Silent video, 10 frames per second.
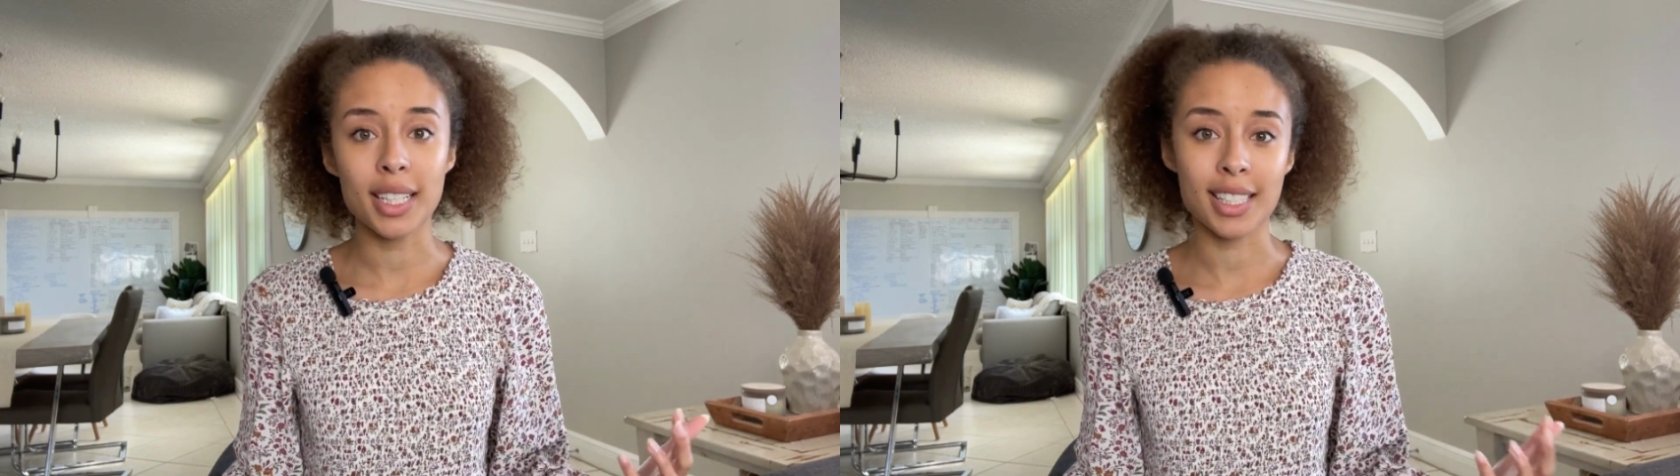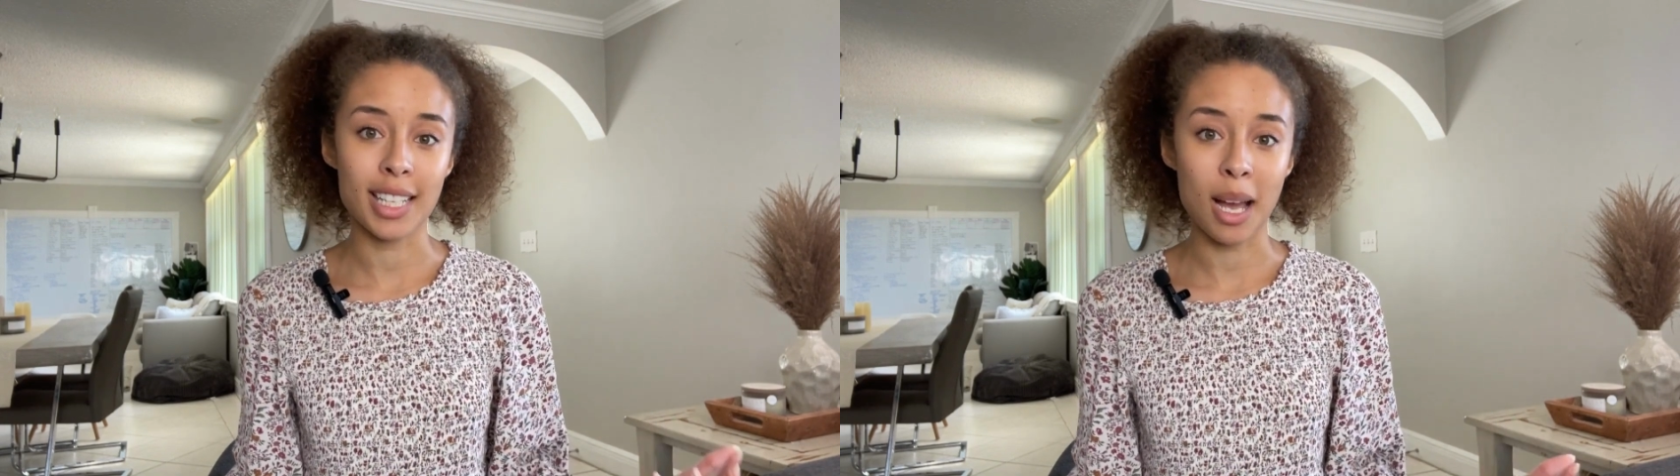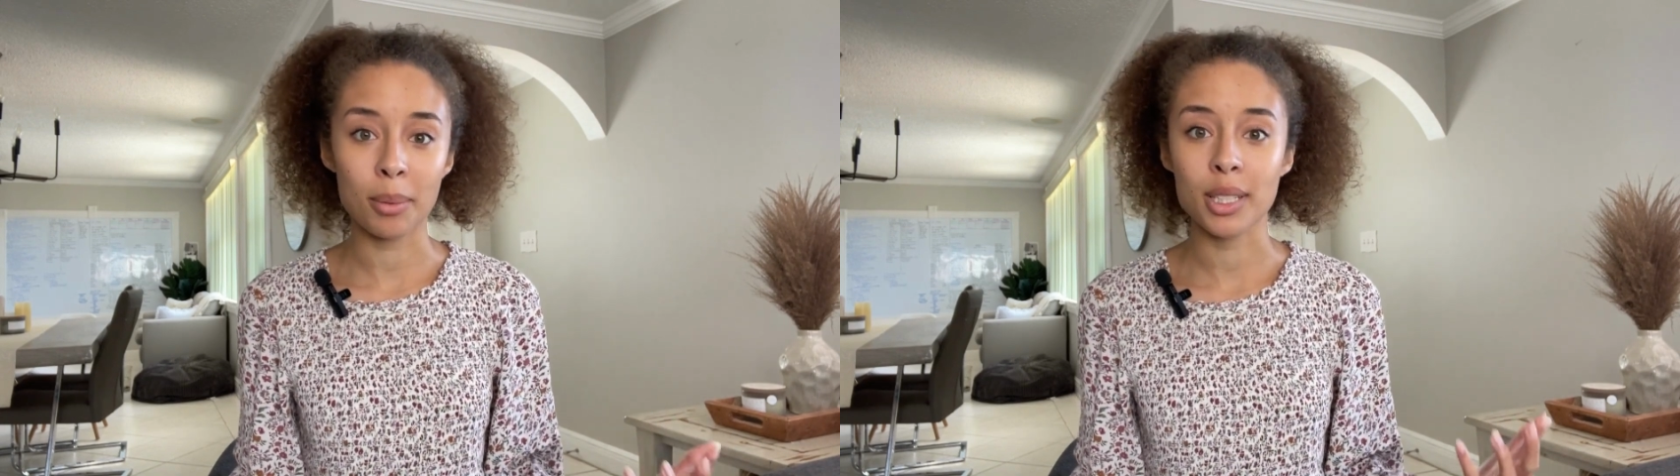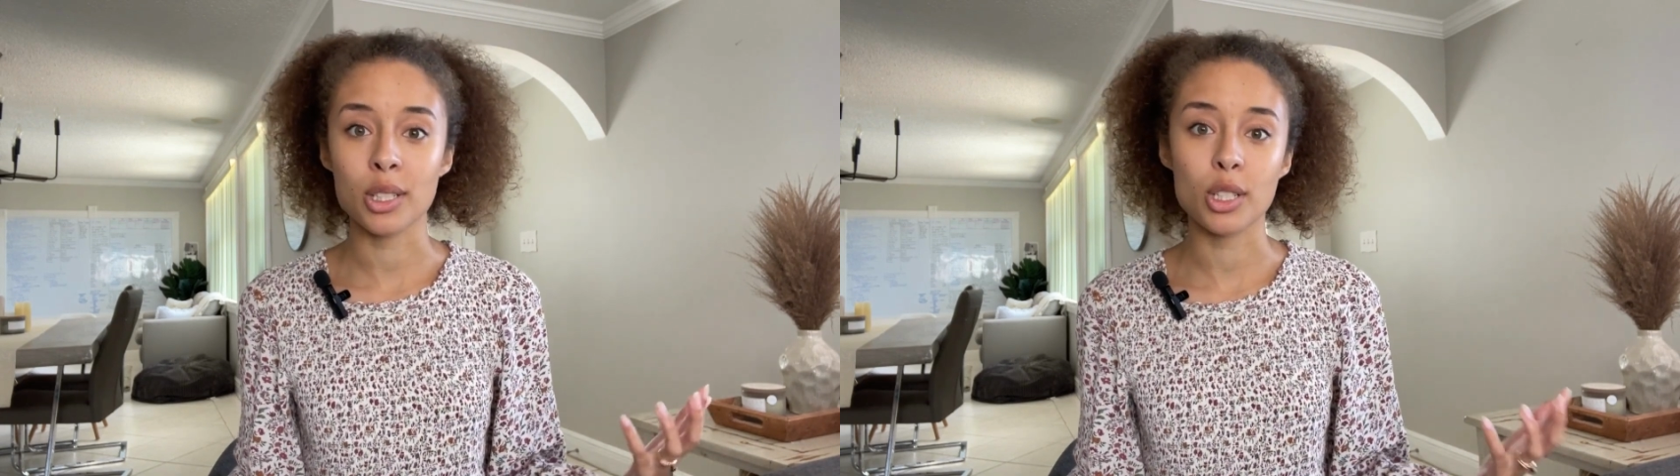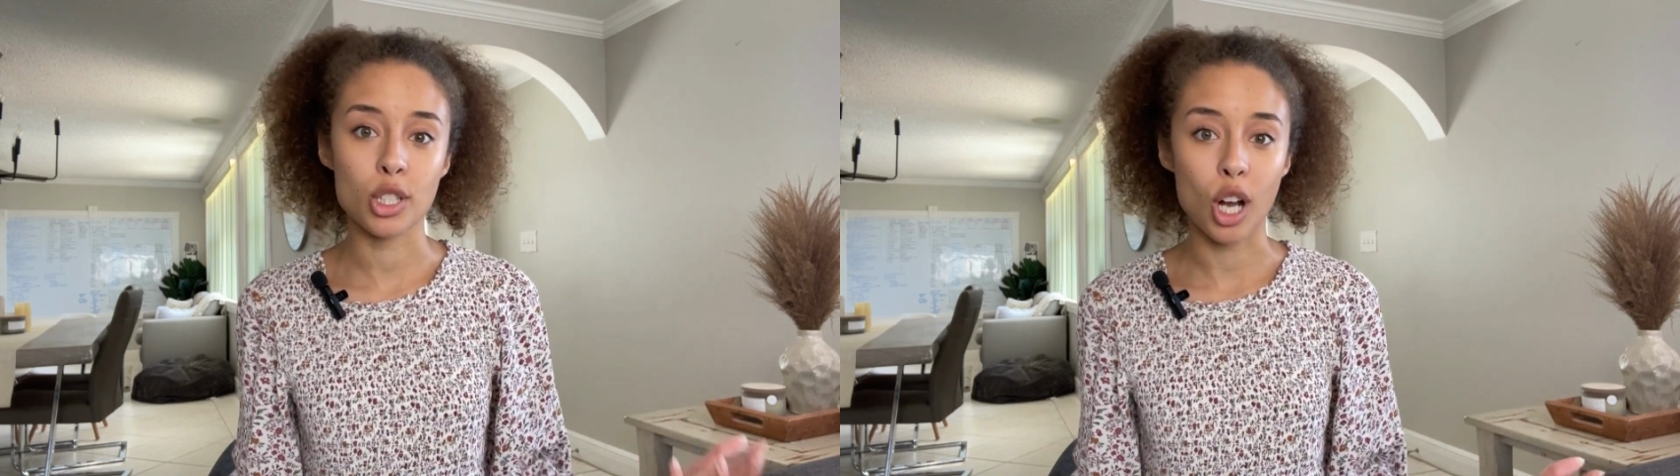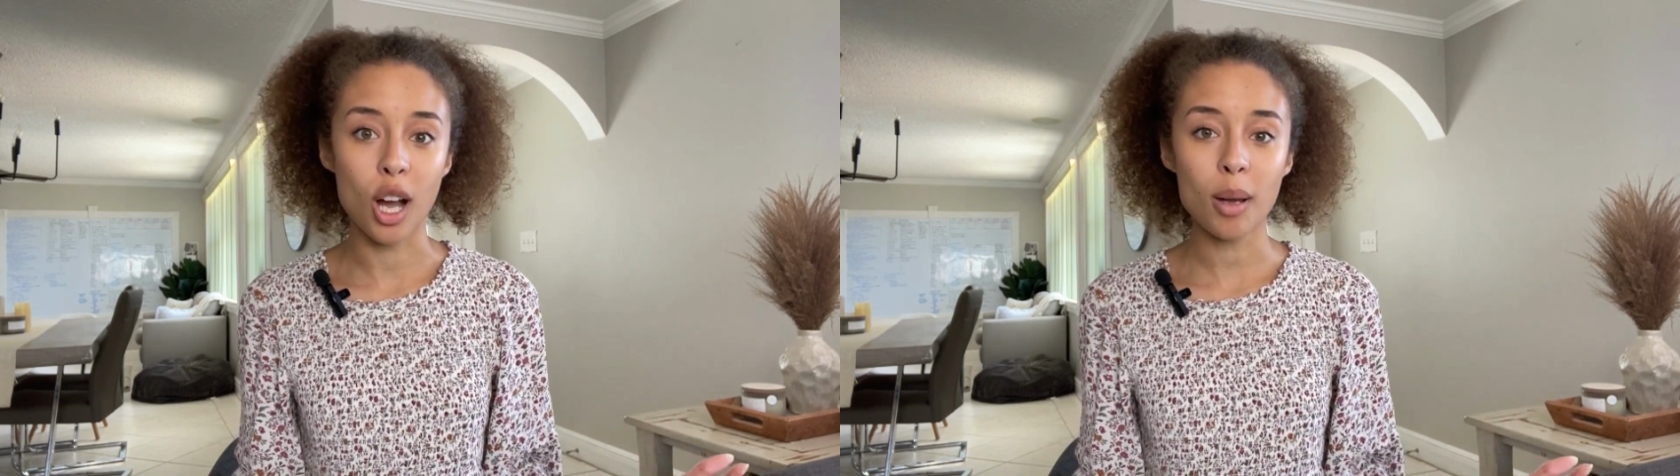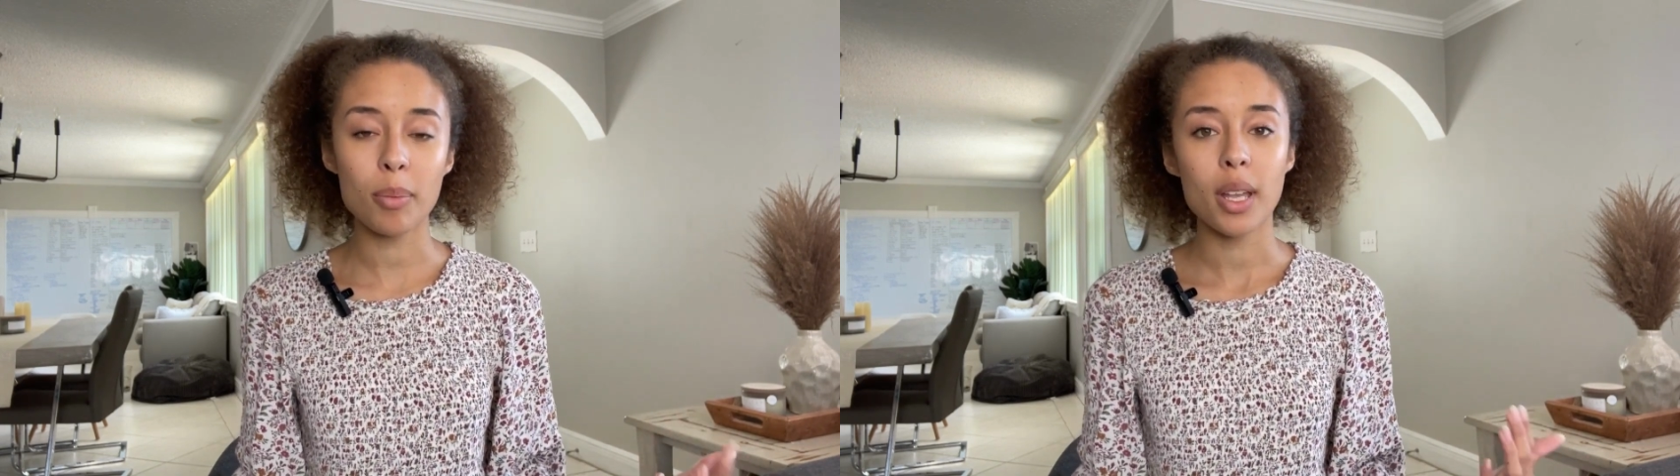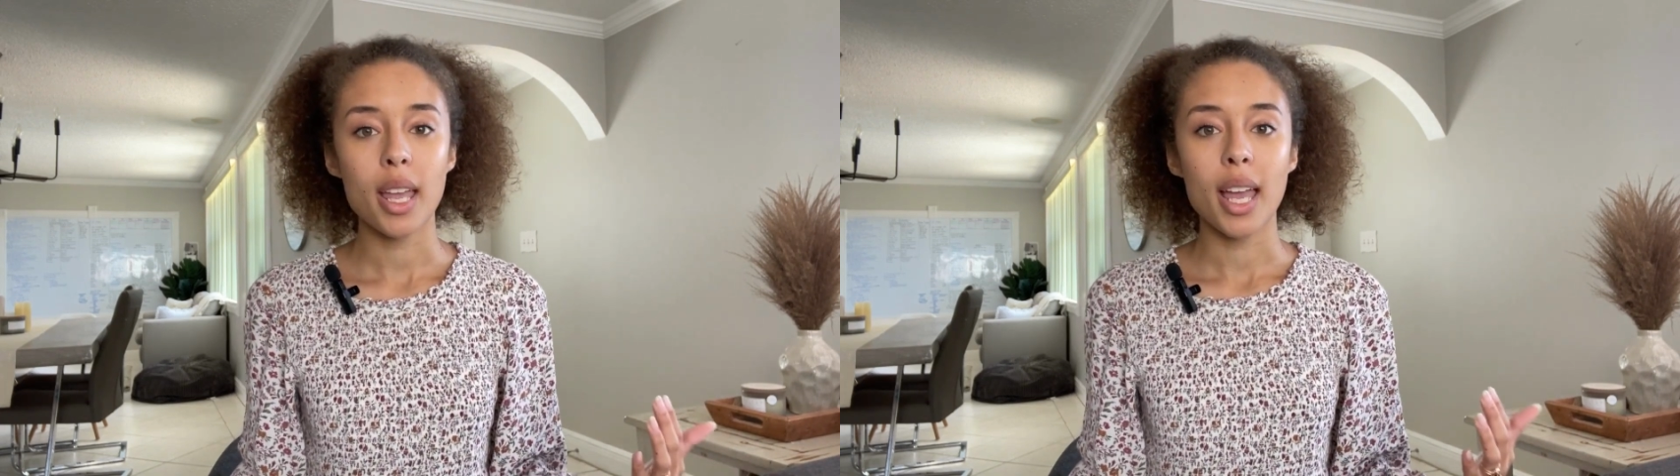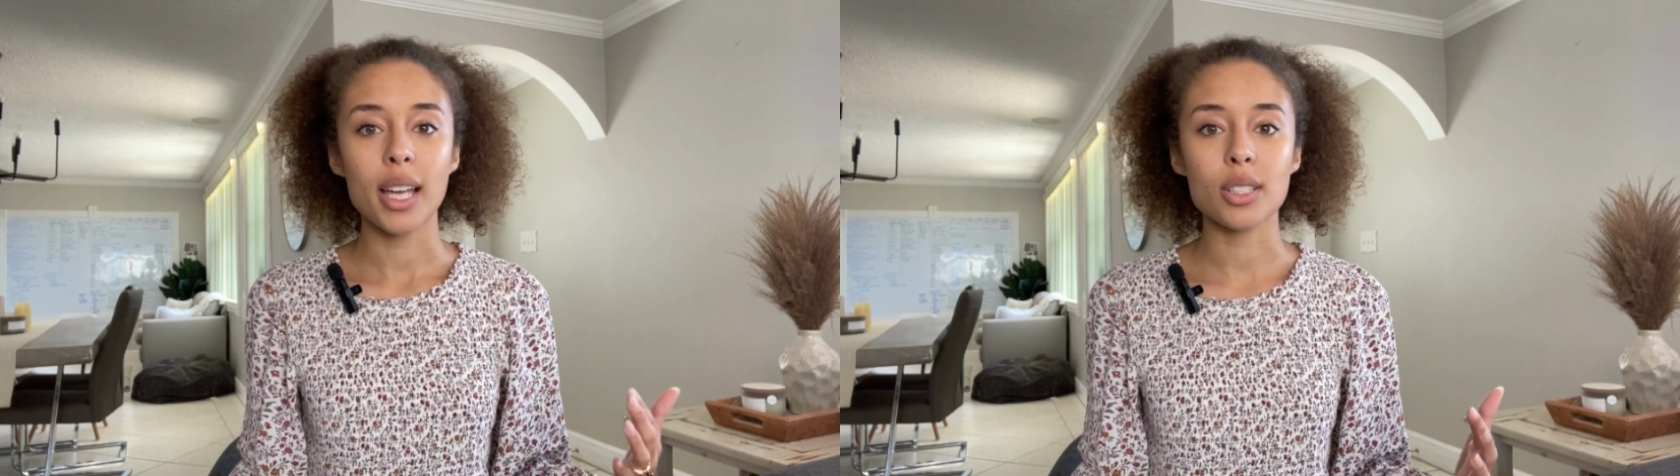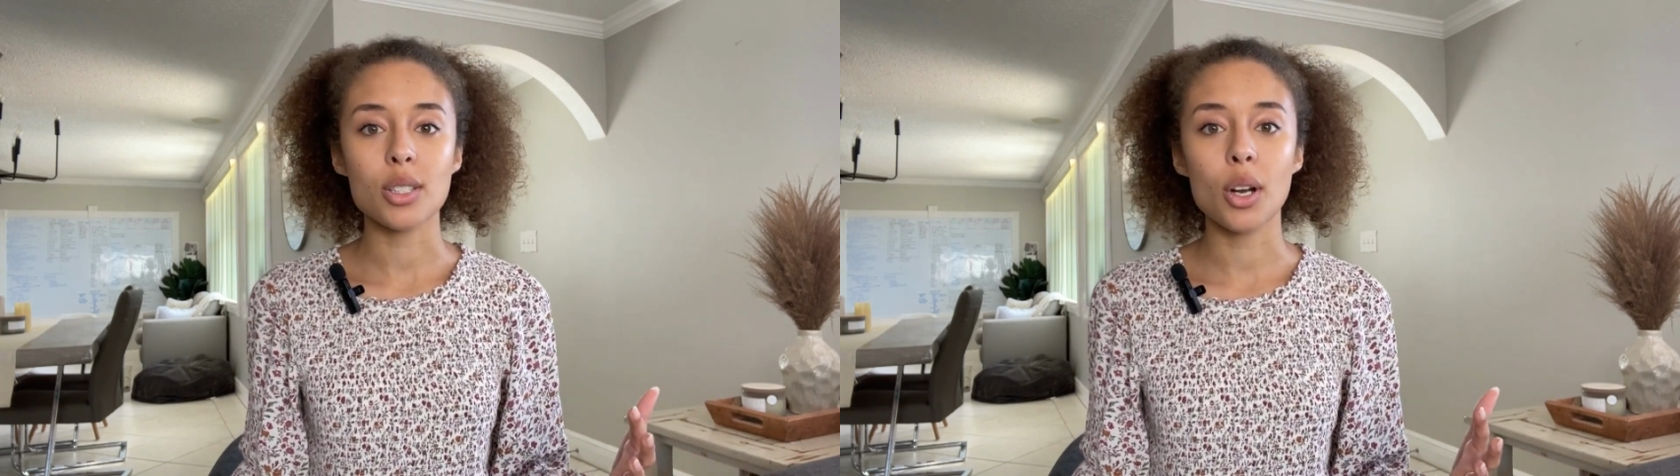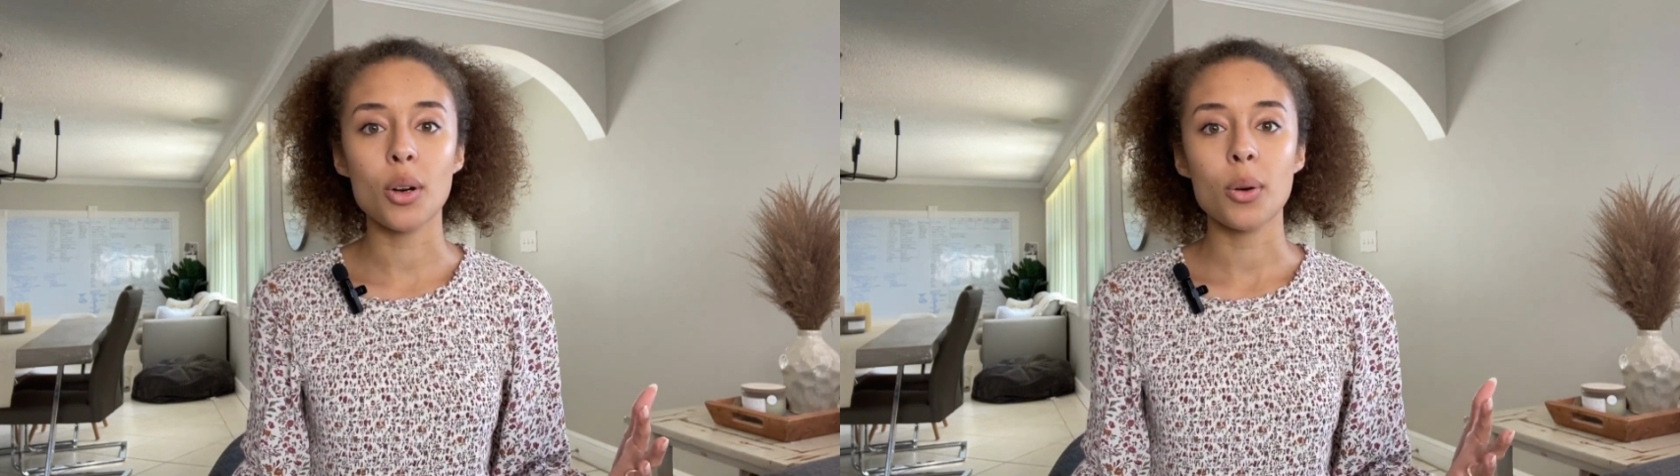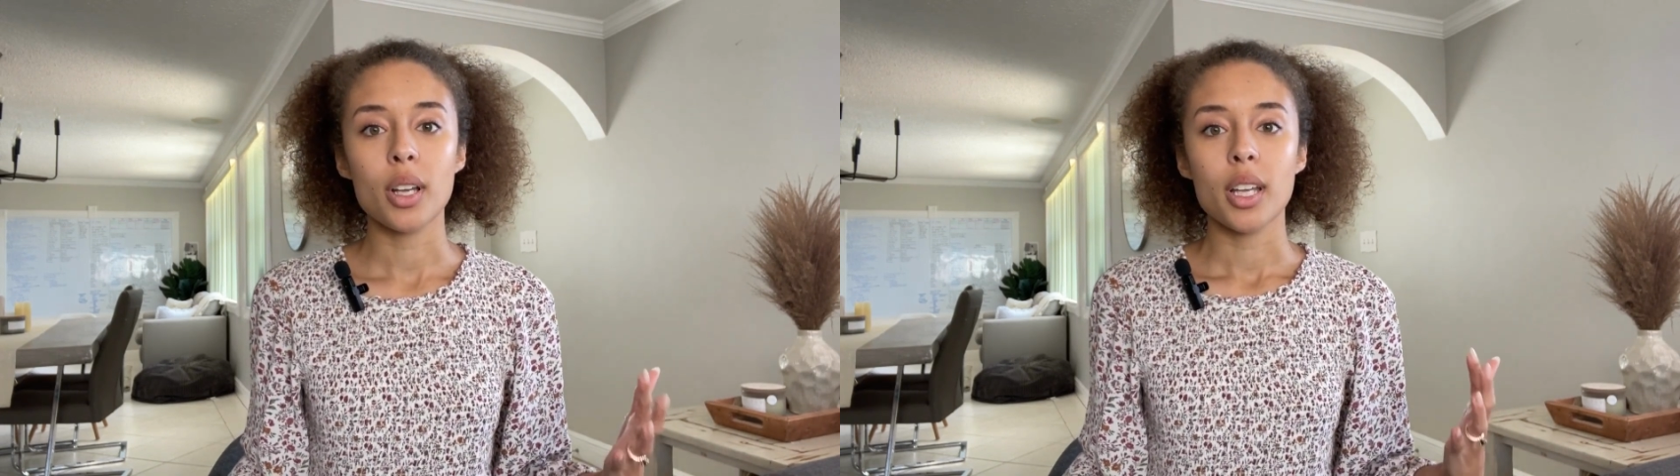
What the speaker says: established shop. And so